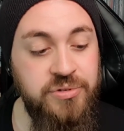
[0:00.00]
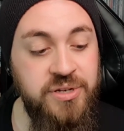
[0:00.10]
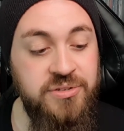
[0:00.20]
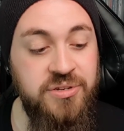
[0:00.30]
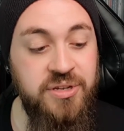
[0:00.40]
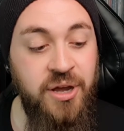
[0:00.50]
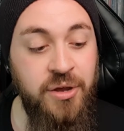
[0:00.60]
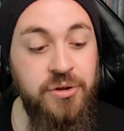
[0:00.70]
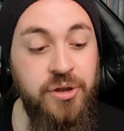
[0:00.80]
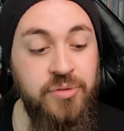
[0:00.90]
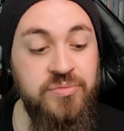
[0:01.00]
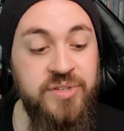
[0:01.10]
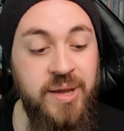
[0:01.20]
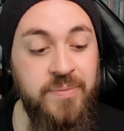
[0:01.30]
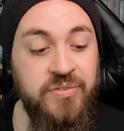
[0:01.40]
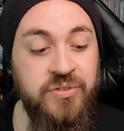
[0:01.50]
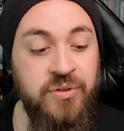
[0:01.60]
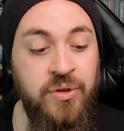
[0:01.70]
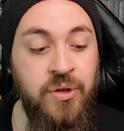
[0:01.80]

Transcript: into the Unknown Depths